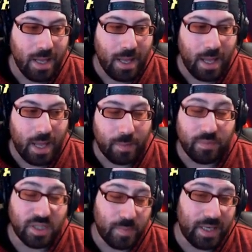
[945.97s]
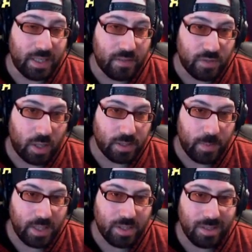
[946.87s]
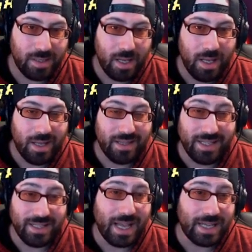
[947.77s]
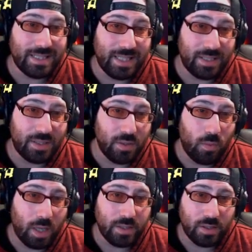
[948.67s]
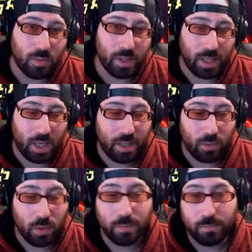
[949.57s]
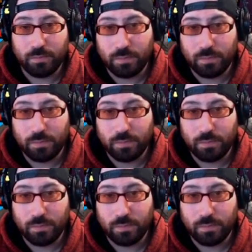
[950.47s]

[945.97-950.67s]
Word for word: And speaking of Dark Dimension, the next thing you want to work on, or